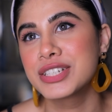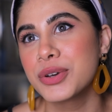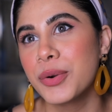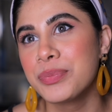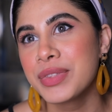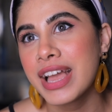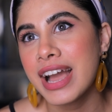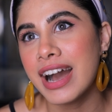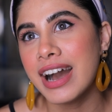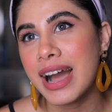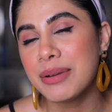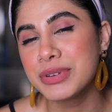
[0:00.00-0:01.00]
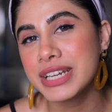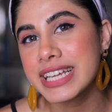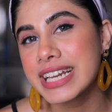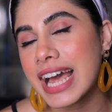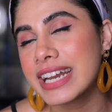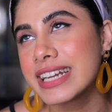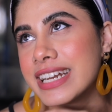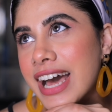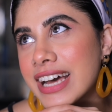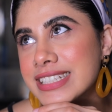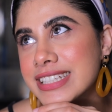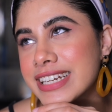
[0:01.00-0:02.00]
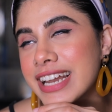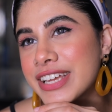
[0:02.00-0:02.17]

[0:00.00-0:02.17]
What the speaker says: So I'm really glad it lasted.